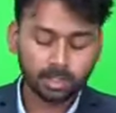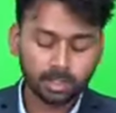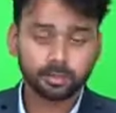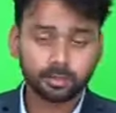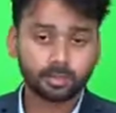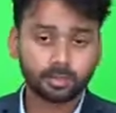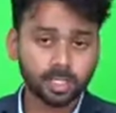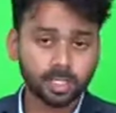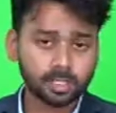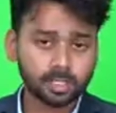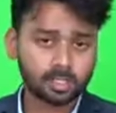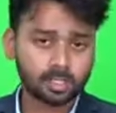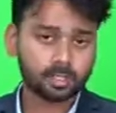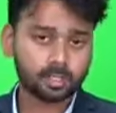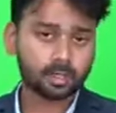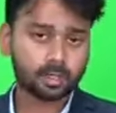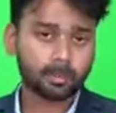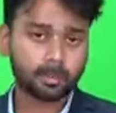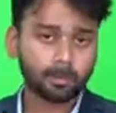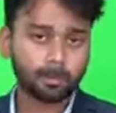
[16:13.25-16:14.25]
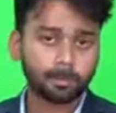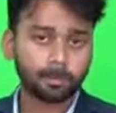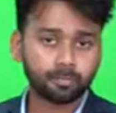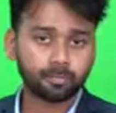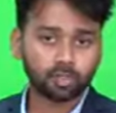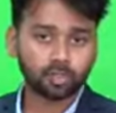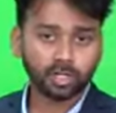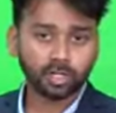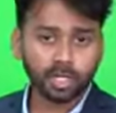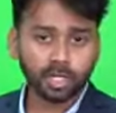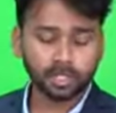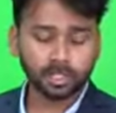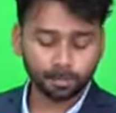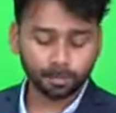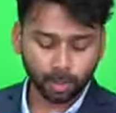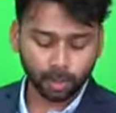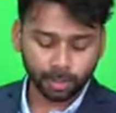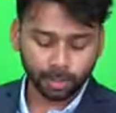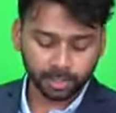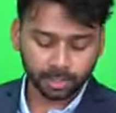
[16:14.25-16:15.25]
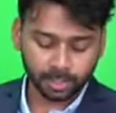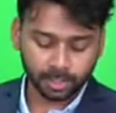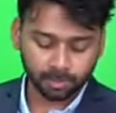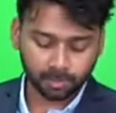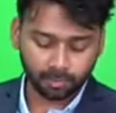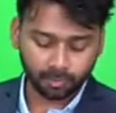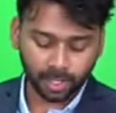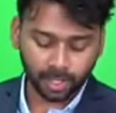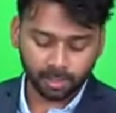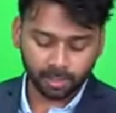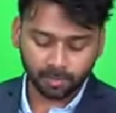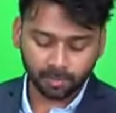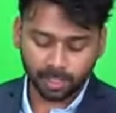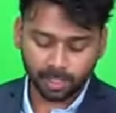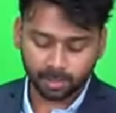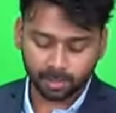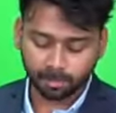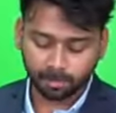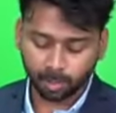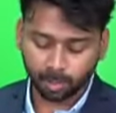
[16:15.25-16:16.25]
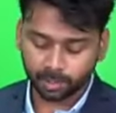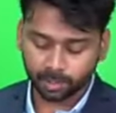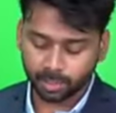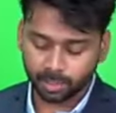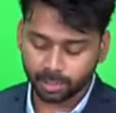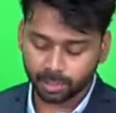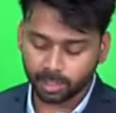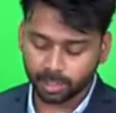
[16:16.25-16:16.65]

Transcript: This third point is very, very important.